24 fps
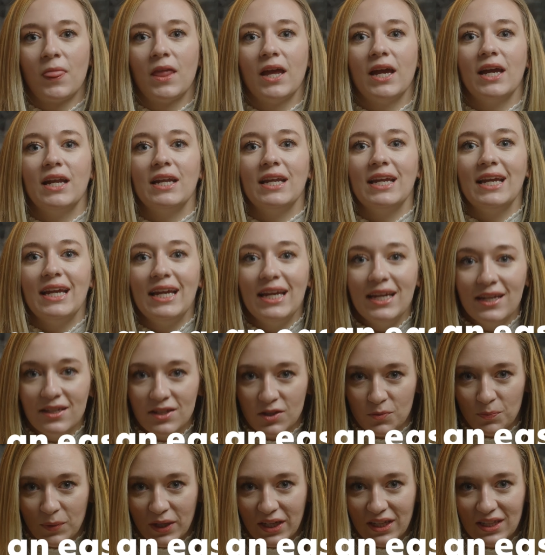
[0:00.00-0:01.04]
An
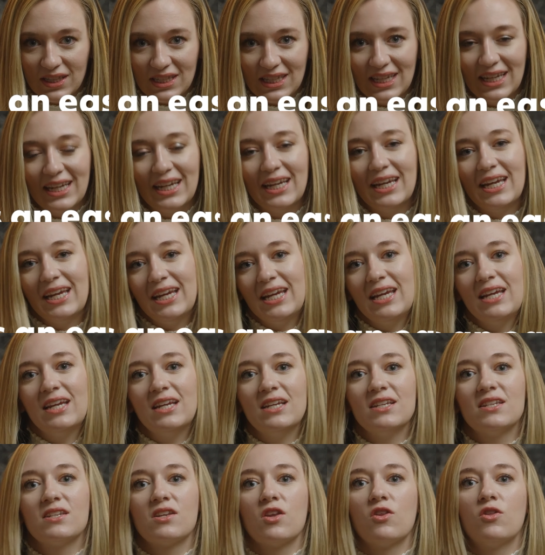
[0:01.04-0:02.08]
easement
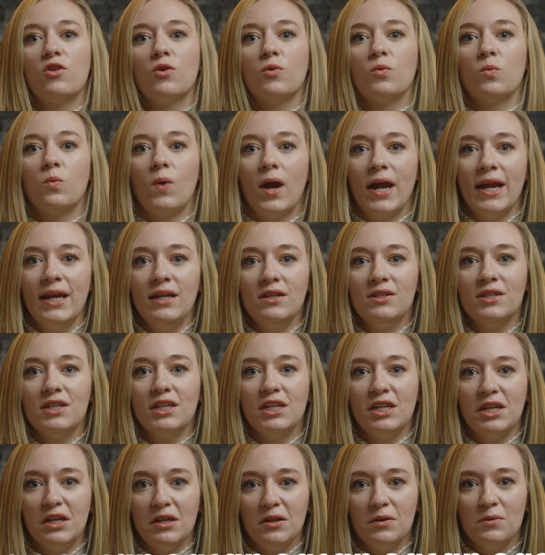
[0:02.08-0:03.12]
is the right to
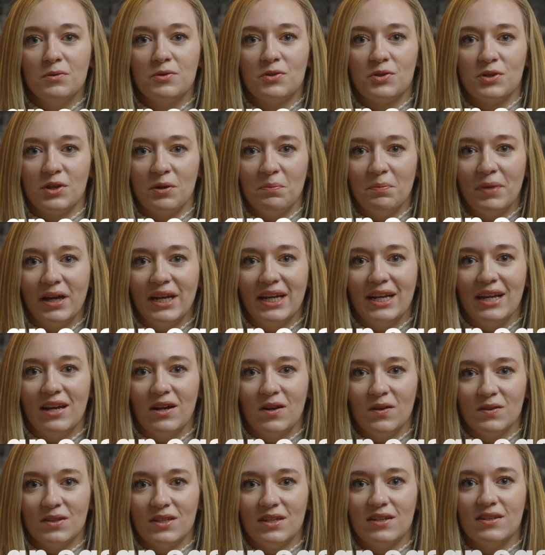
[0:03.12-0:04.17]
use somebody
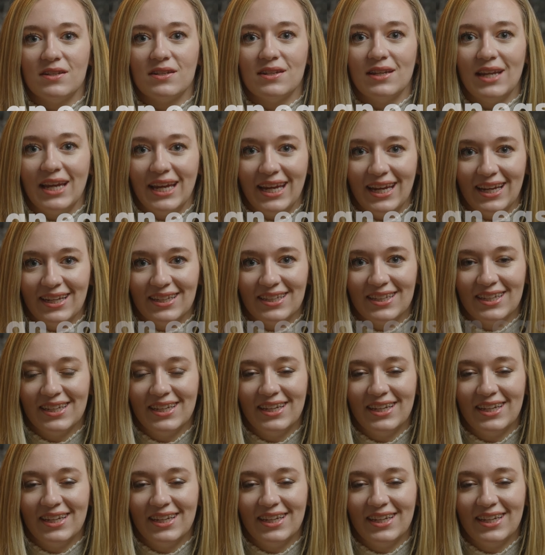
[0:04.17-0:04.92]
else's land.